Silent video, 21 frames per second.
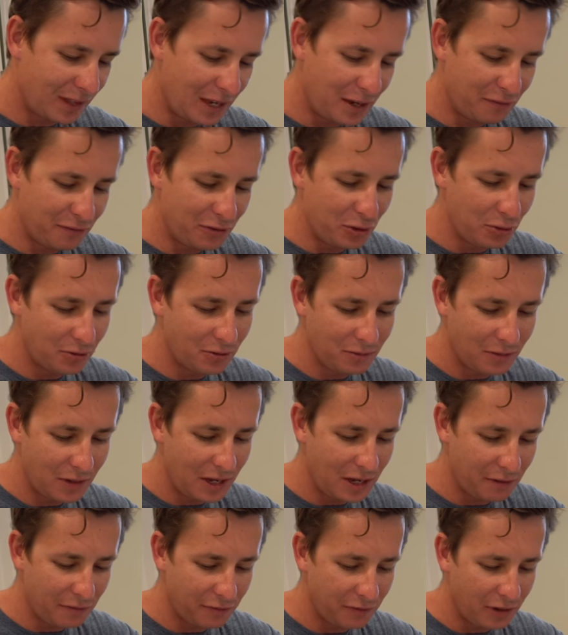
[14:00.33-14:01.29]
if
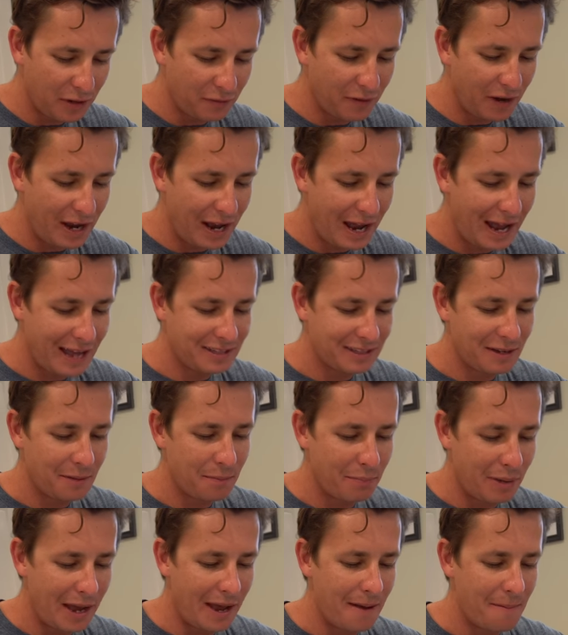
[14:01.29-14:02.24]
you if, if I had
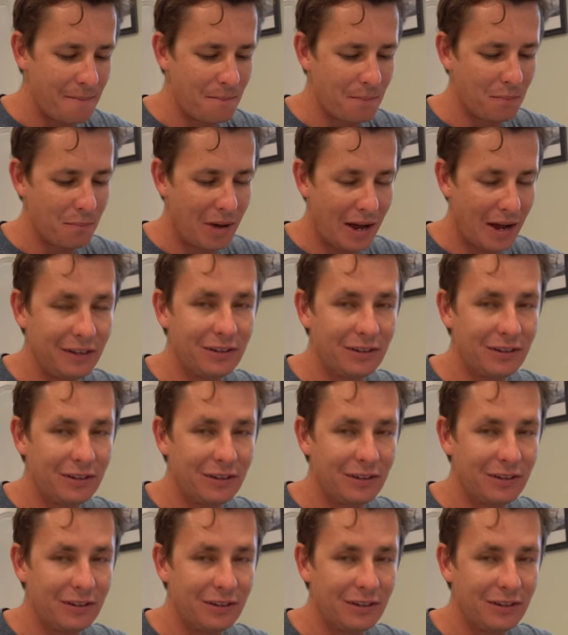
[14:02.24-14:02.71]
to bet